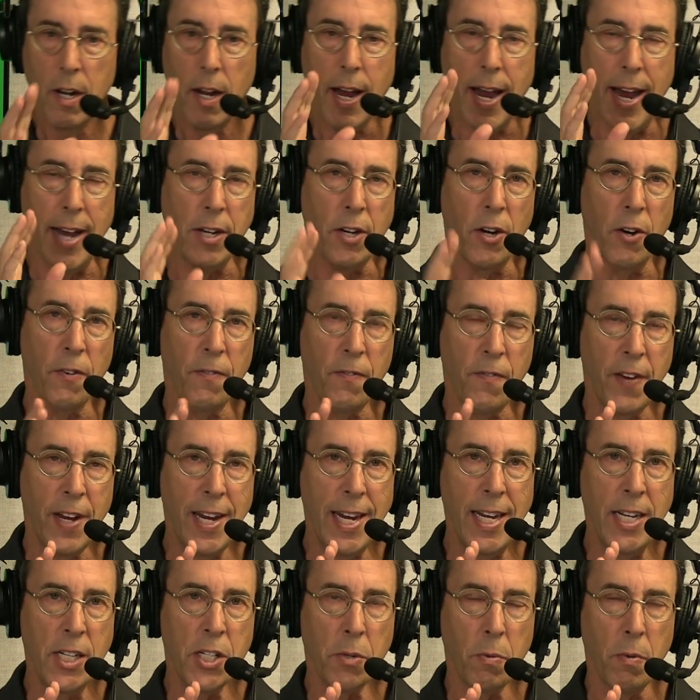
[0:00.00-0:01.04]
and your
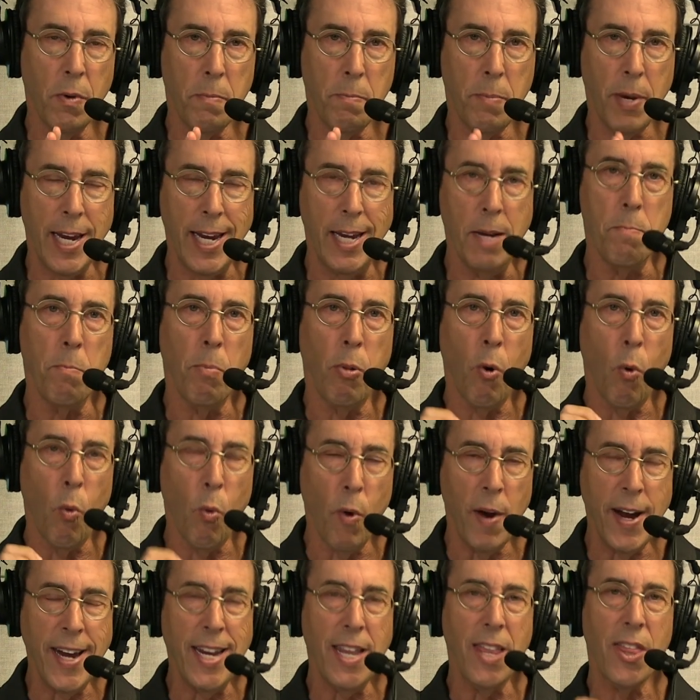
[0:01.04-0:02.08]
fees would be
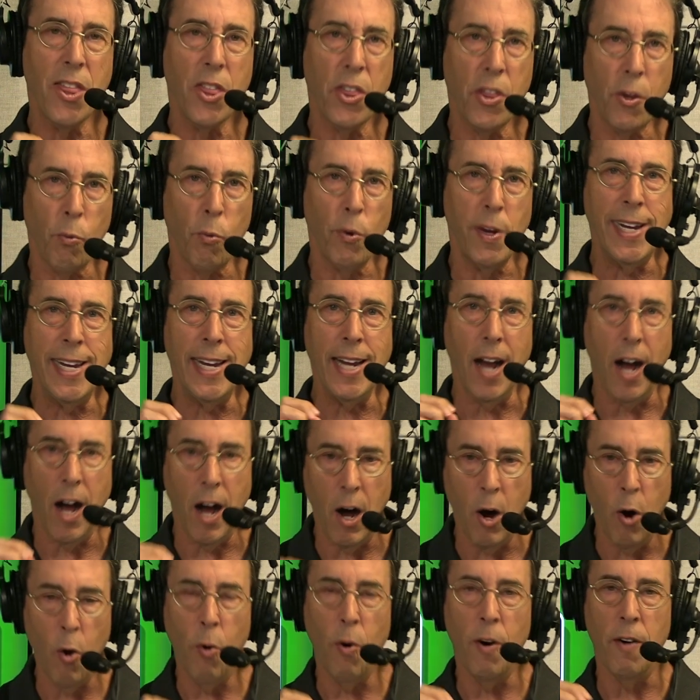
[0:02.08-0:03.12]
0.30
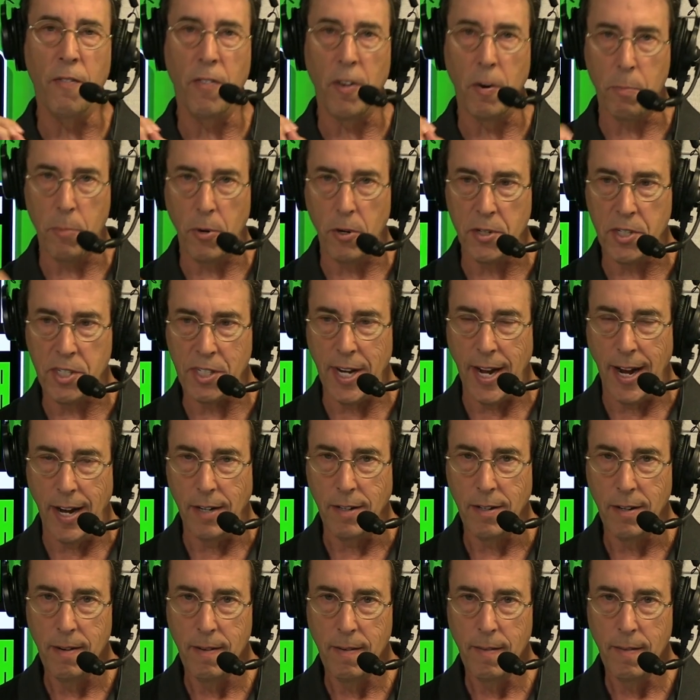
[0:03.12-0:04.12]
of a percent.